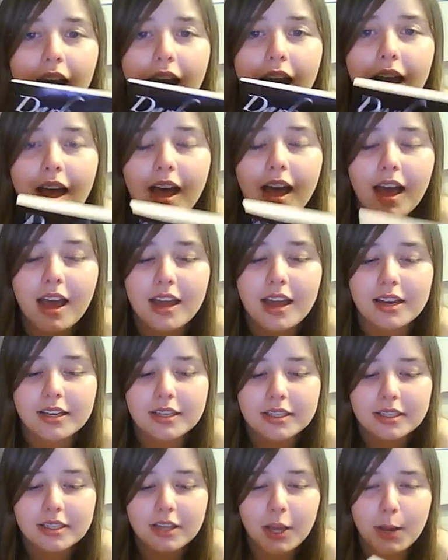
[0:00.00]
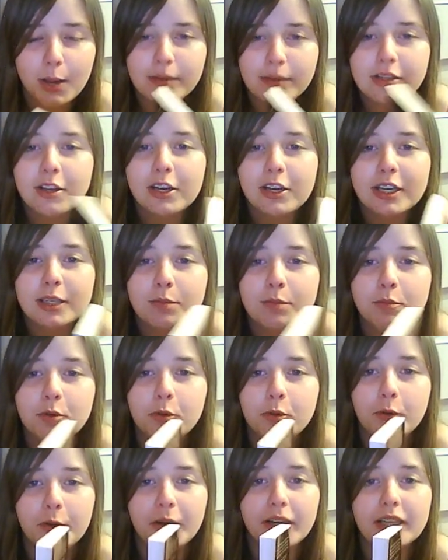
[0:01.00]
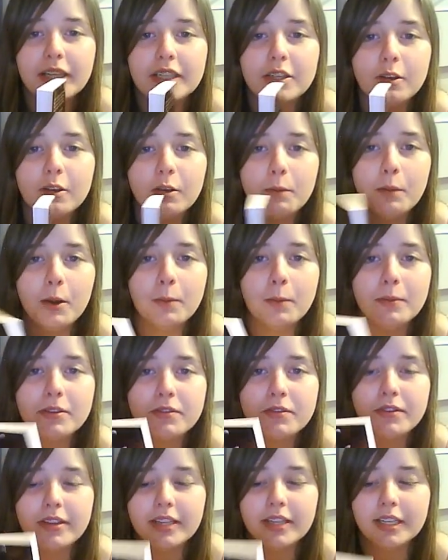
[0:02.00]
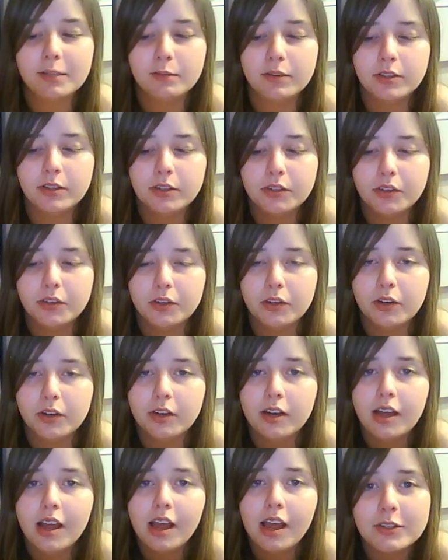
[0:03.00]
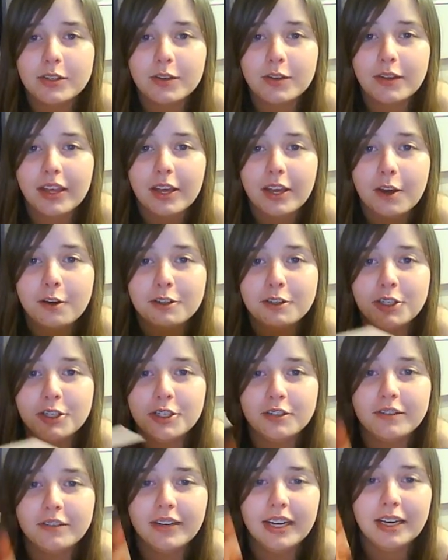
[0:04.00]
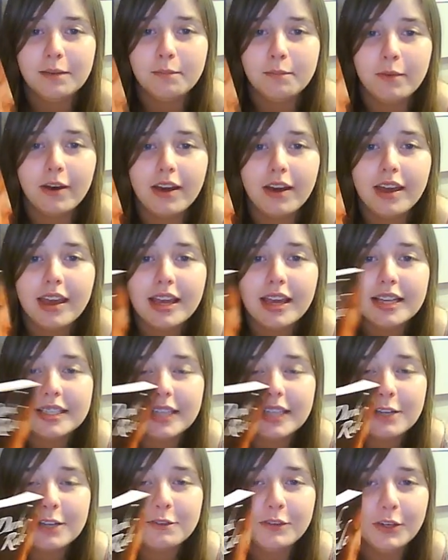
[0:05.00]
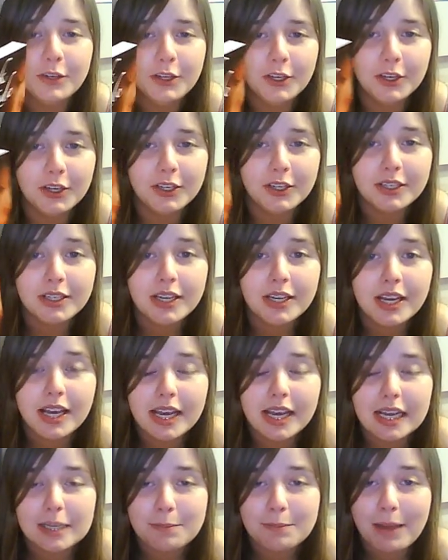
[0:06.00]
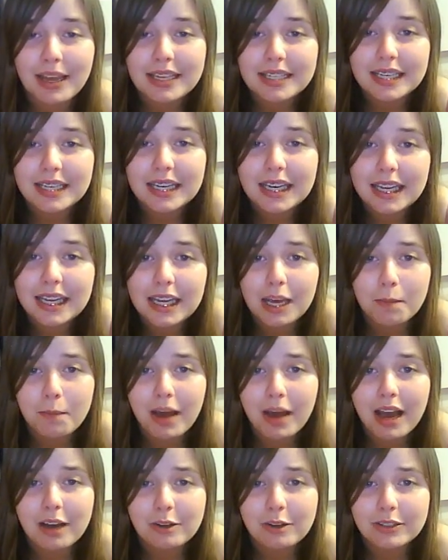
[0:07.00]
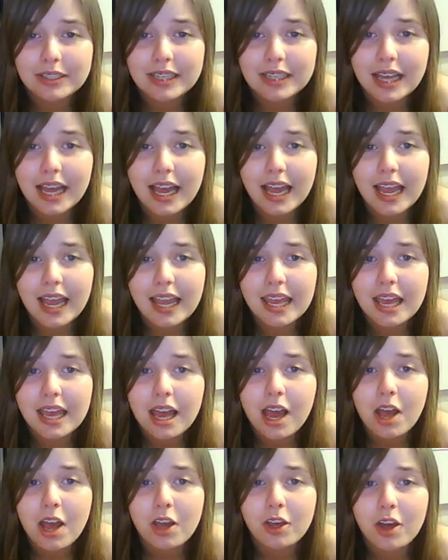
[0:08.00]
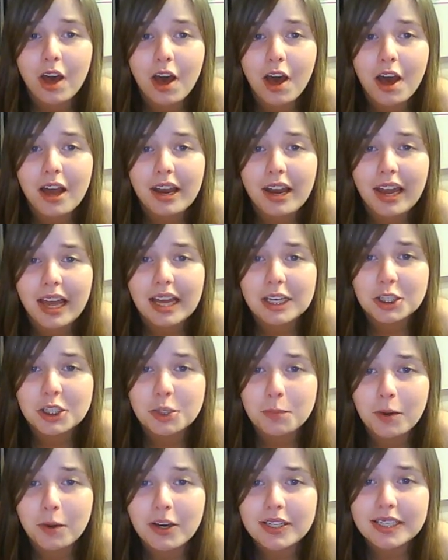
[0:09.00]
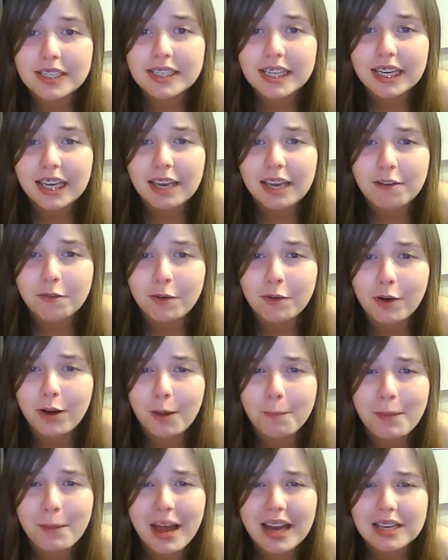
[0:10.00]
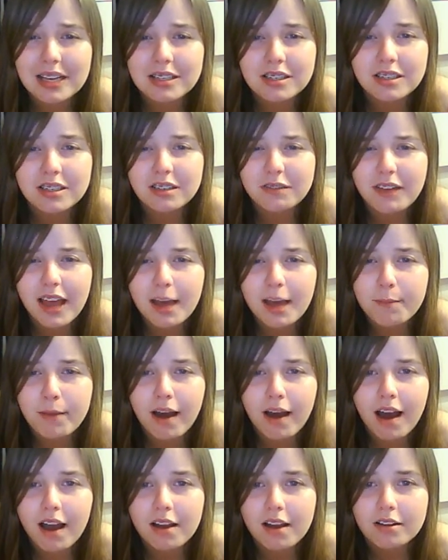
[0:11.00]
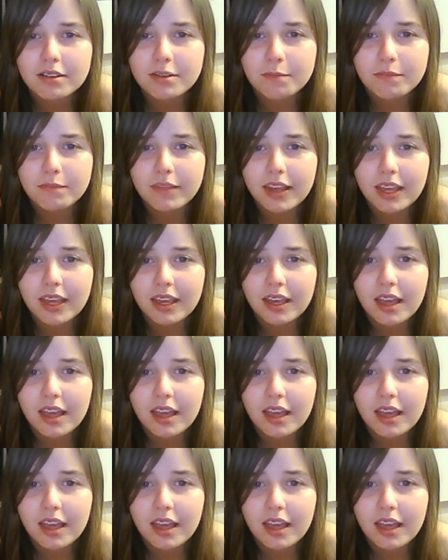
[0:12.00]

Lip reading: and it's only a small one, so I'm hoping to read this one soon. Something I usually read, but it sounds really good. It's basically about a girl, and she buys a ticket for an abandoned fair park or something,